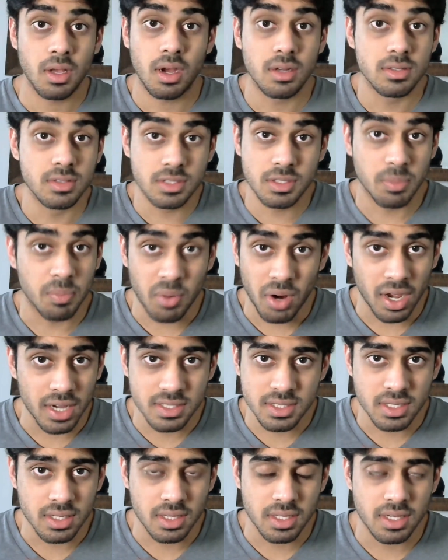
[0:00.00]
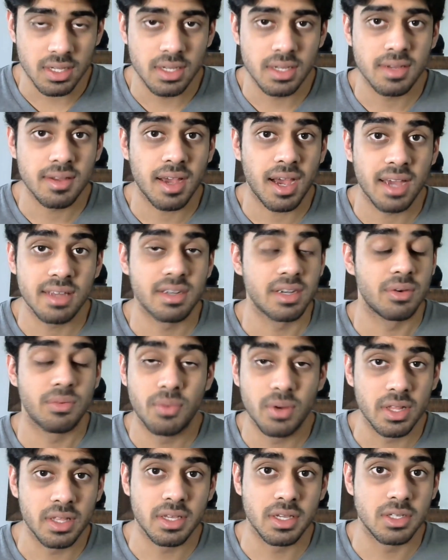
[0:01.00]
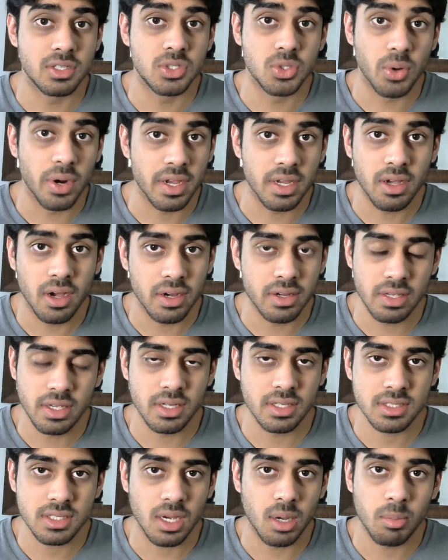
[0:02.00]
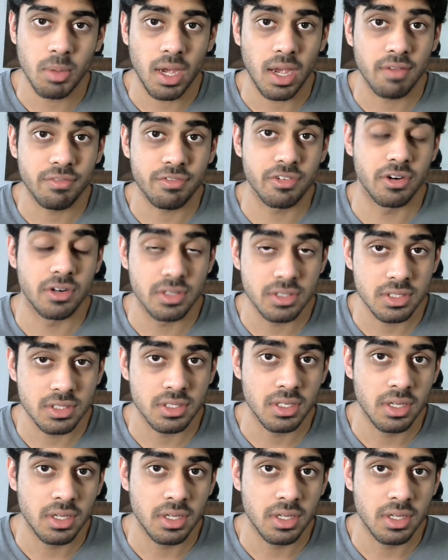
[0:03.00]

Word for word: Unsurprisingly, I didn't really enjoy Kaguya-sama at first,